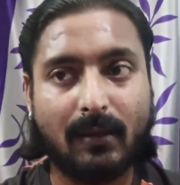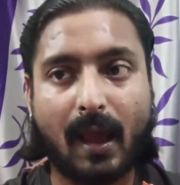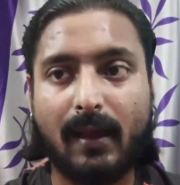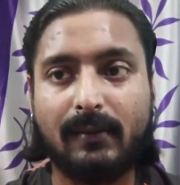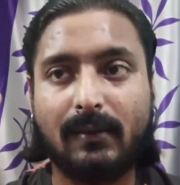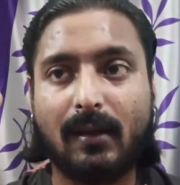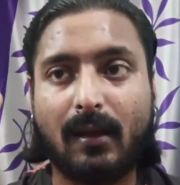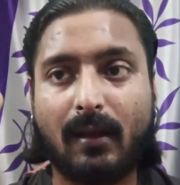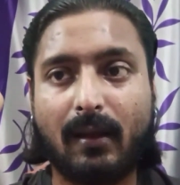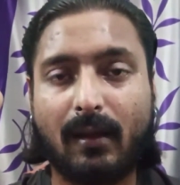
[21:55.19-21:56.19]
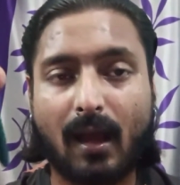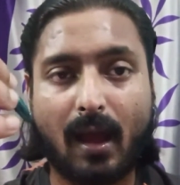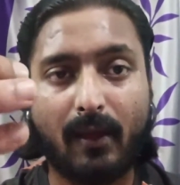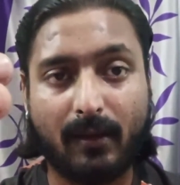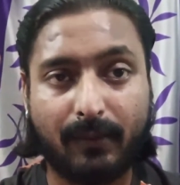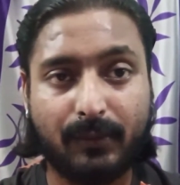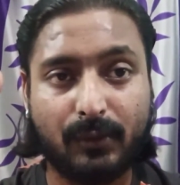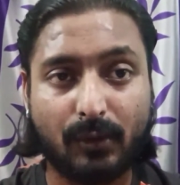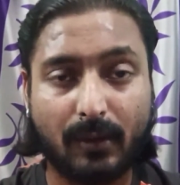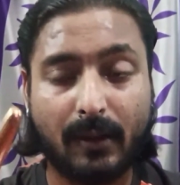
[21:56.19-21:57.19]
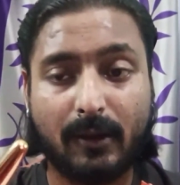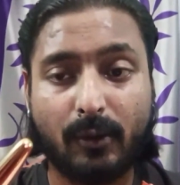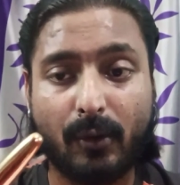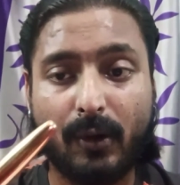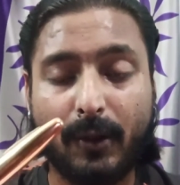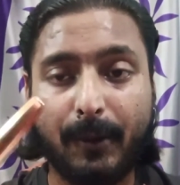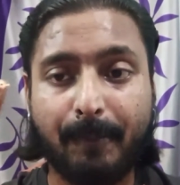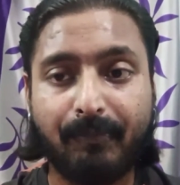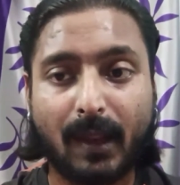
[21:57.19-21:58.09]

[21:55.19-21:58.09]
as I have told you